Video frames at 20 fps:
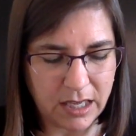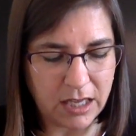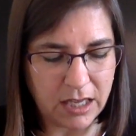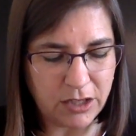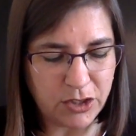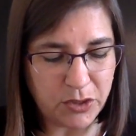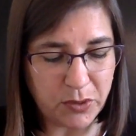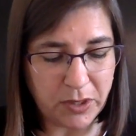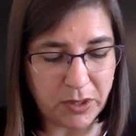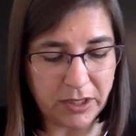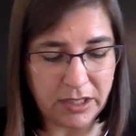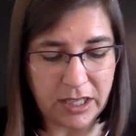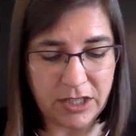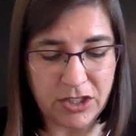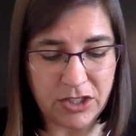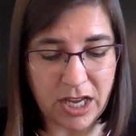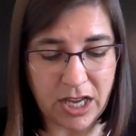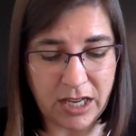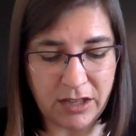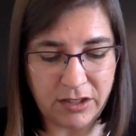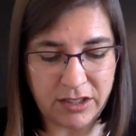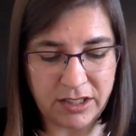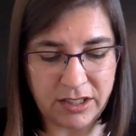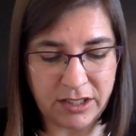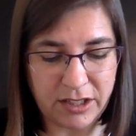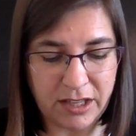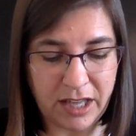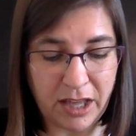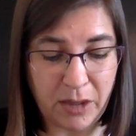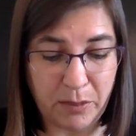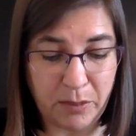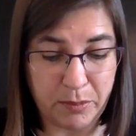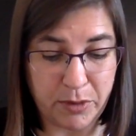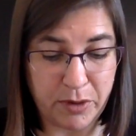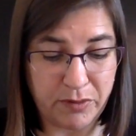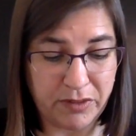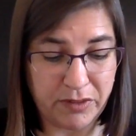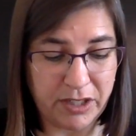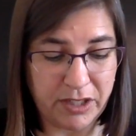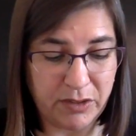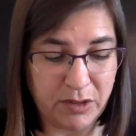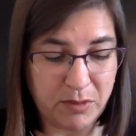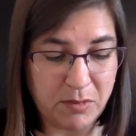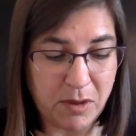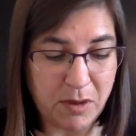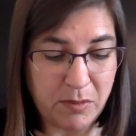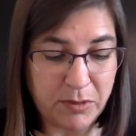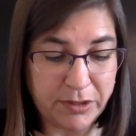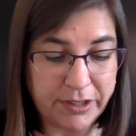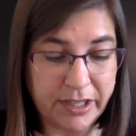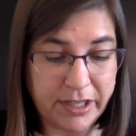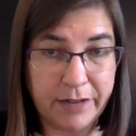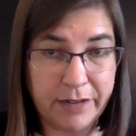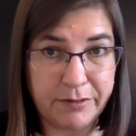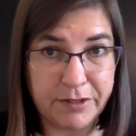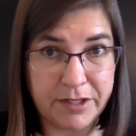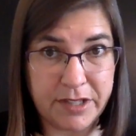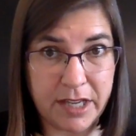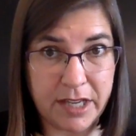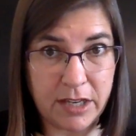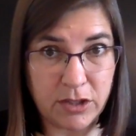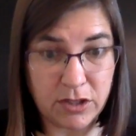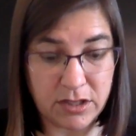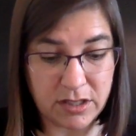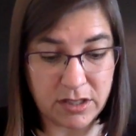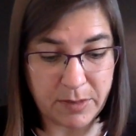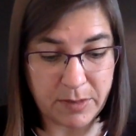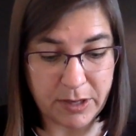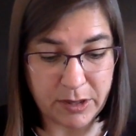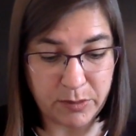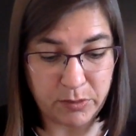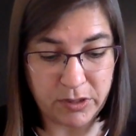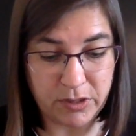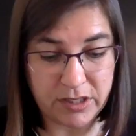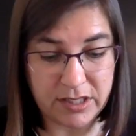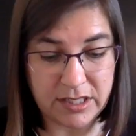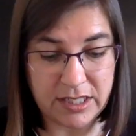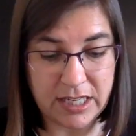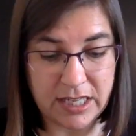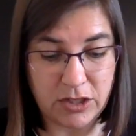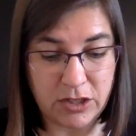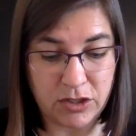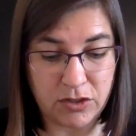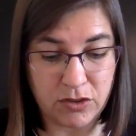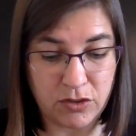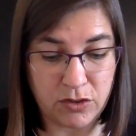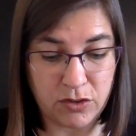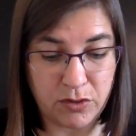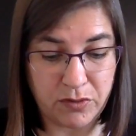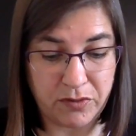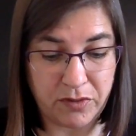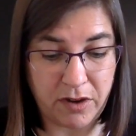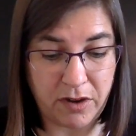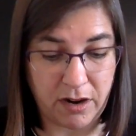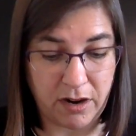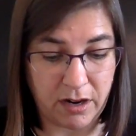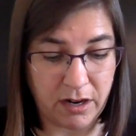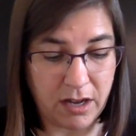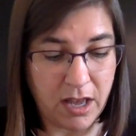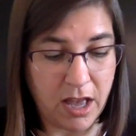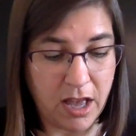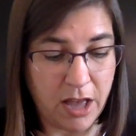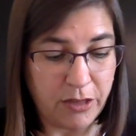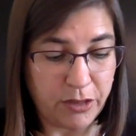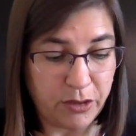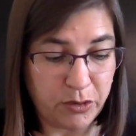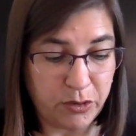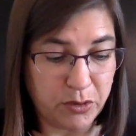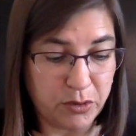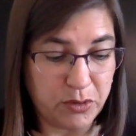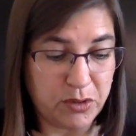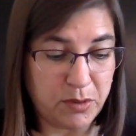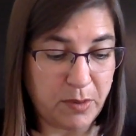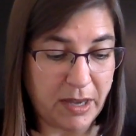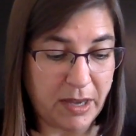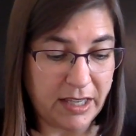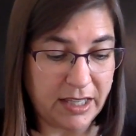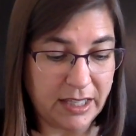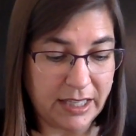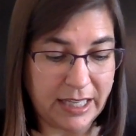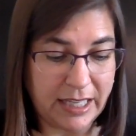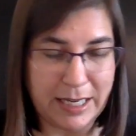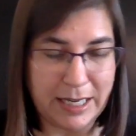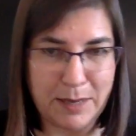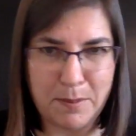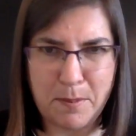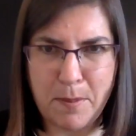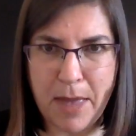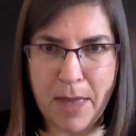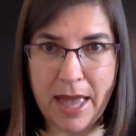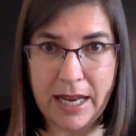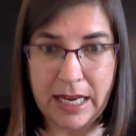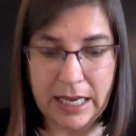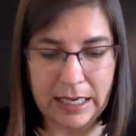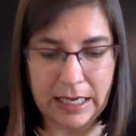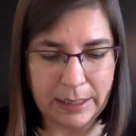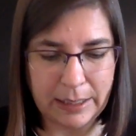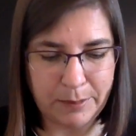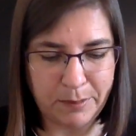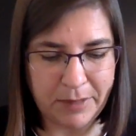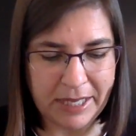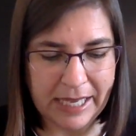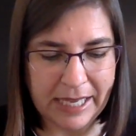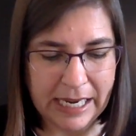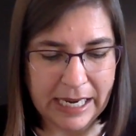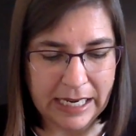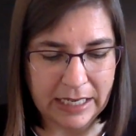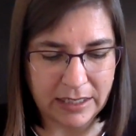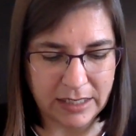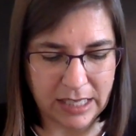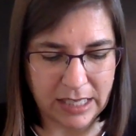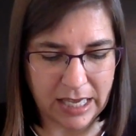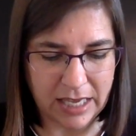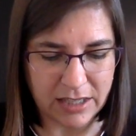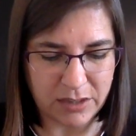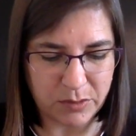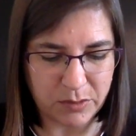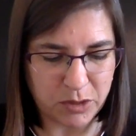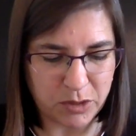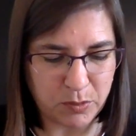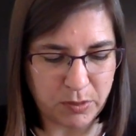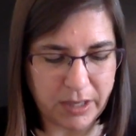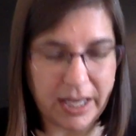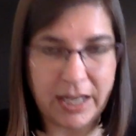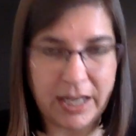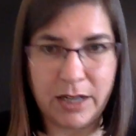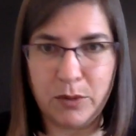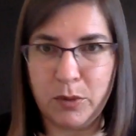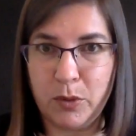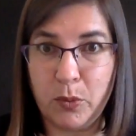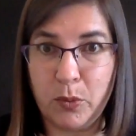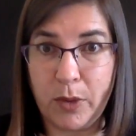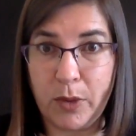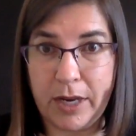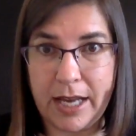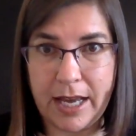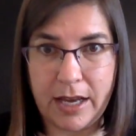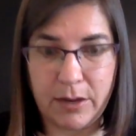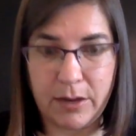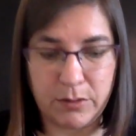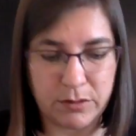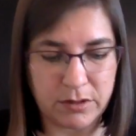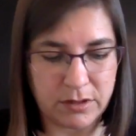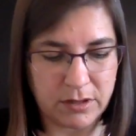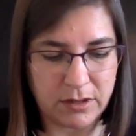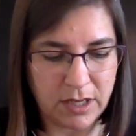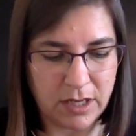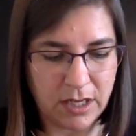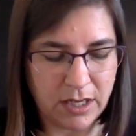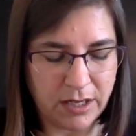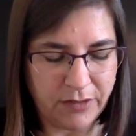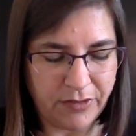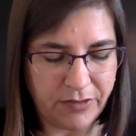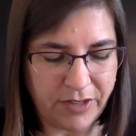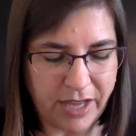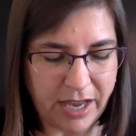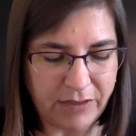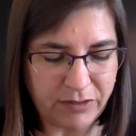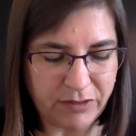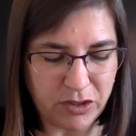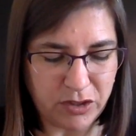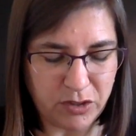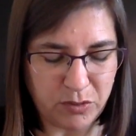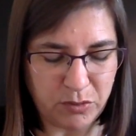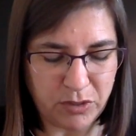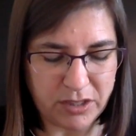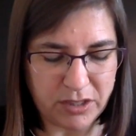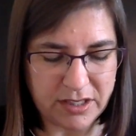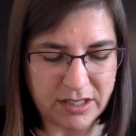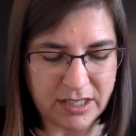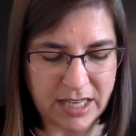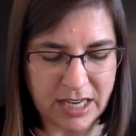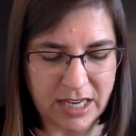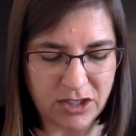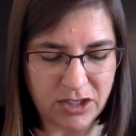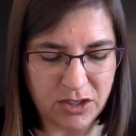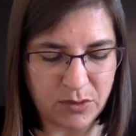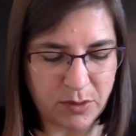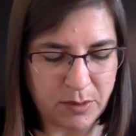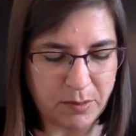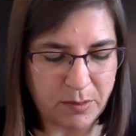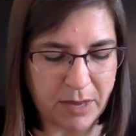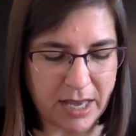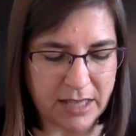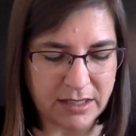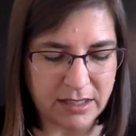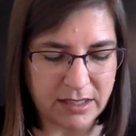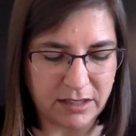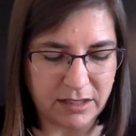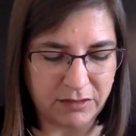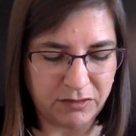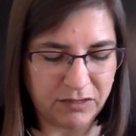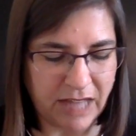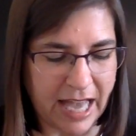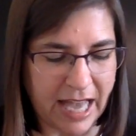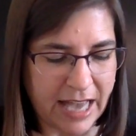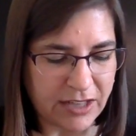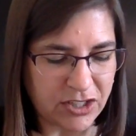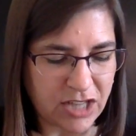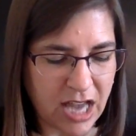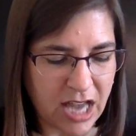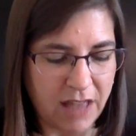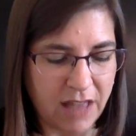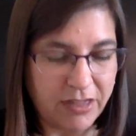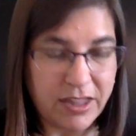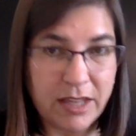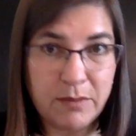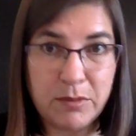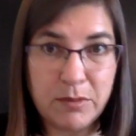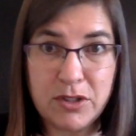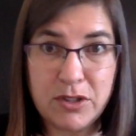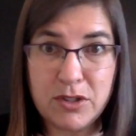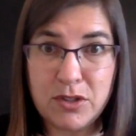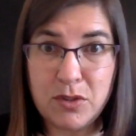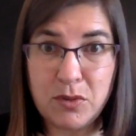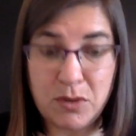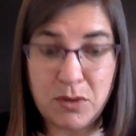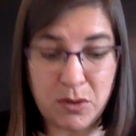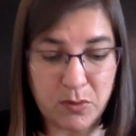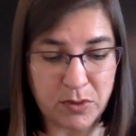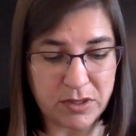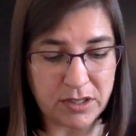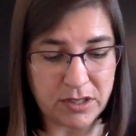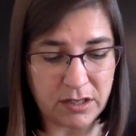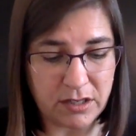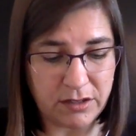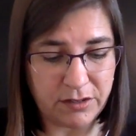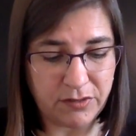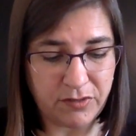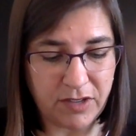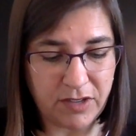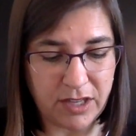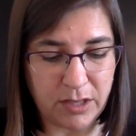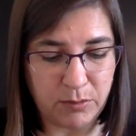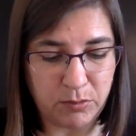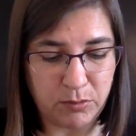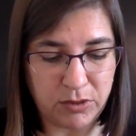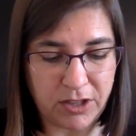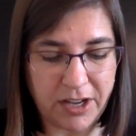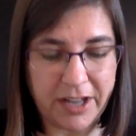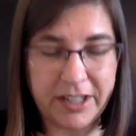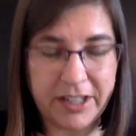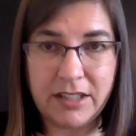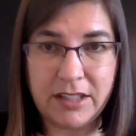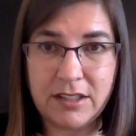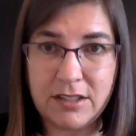During lunch, I couldn't help overhearing mumbled conversations about the presentations so far, the crew speculating, betting, competing to guess which planet would win out. The afternoon presentations went past in a flash, then Masuna was on her feet applauding the